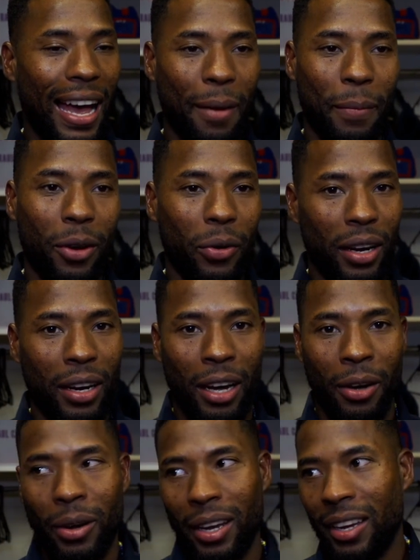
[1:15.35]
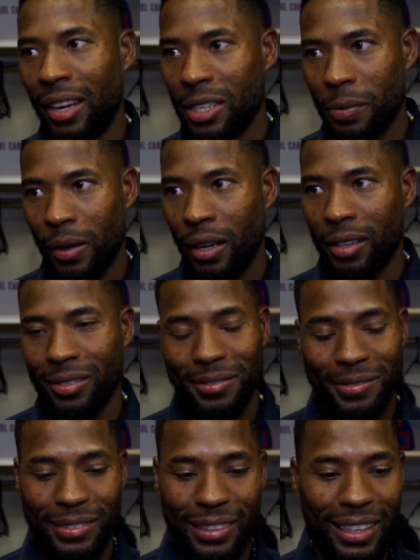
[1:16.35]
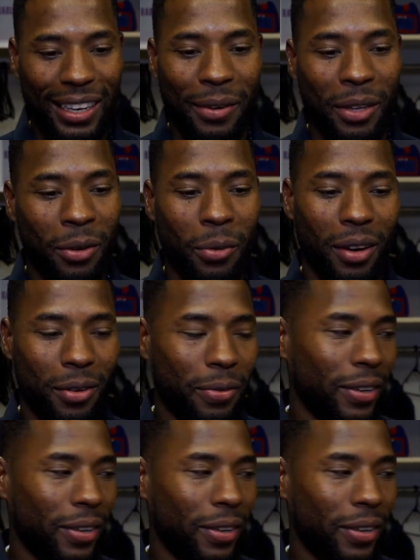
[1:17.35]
happy right now. I can explain everything what I